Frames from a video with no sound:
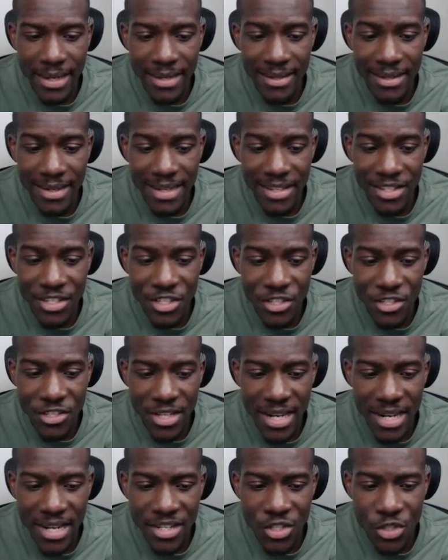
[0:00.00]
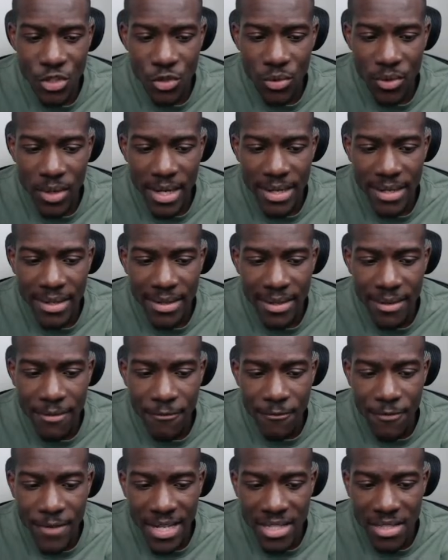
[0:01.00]
exchange-traded
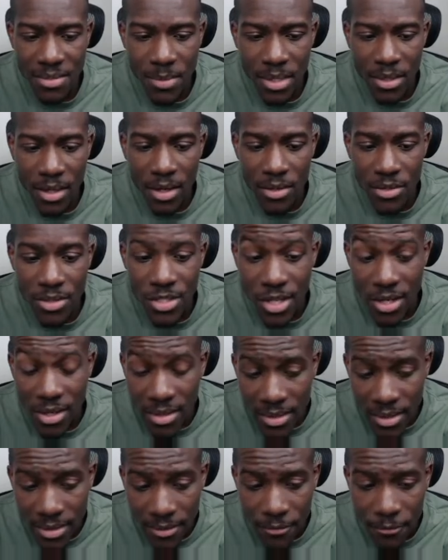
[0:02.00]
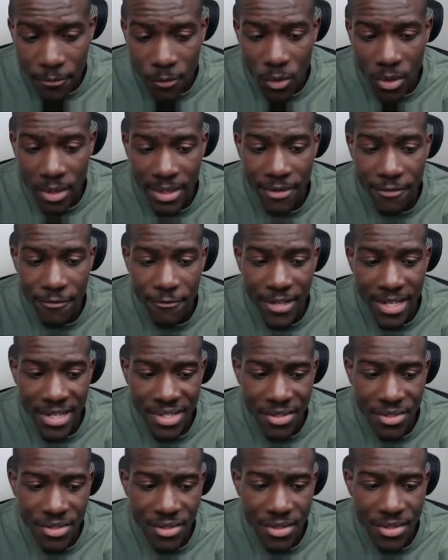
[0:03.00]
investment alternative for
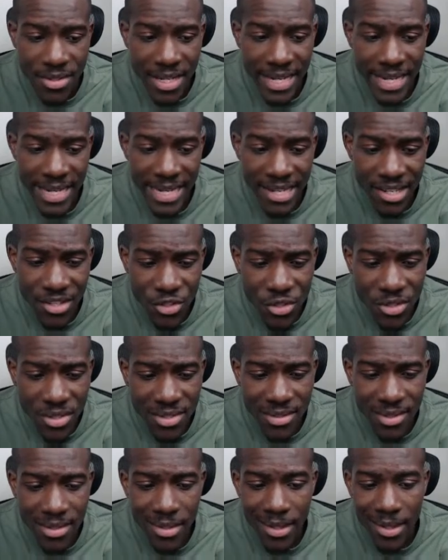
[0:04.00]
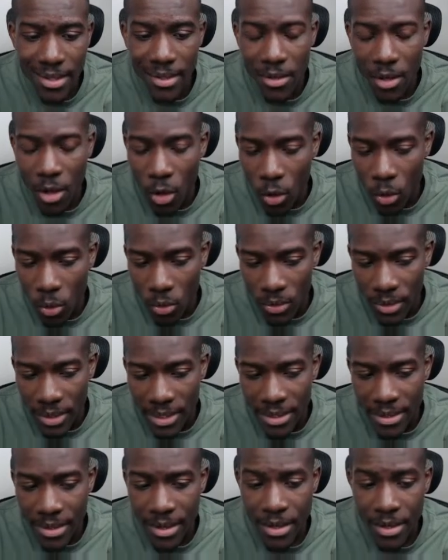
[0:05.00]
investors interested in
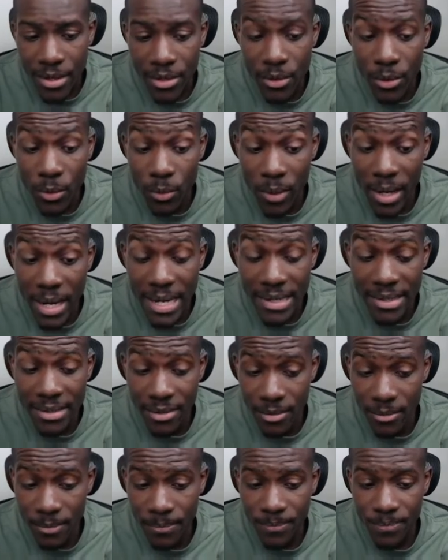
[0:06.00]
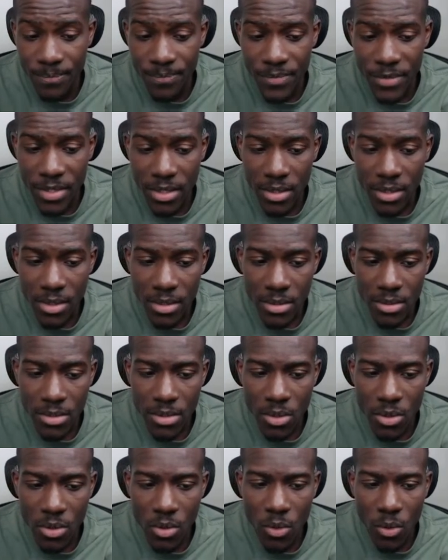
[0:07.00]
holding uranium.
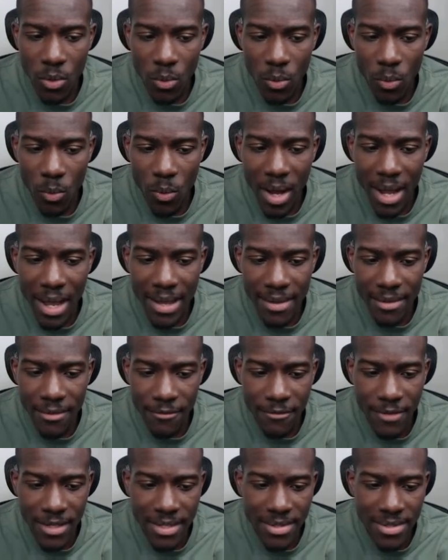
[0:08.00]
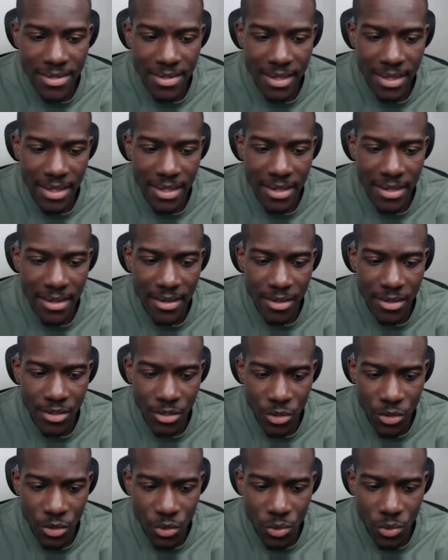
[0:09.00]
So why invest in
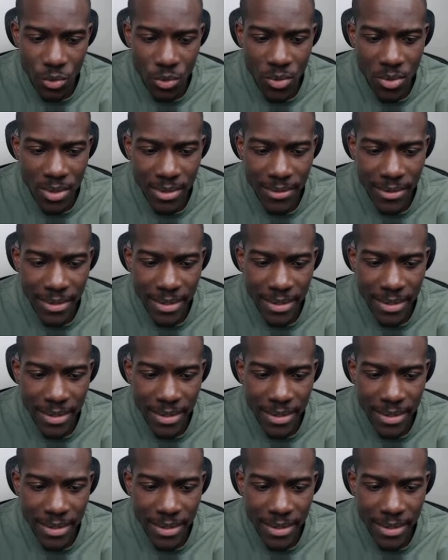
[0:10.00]
UUN?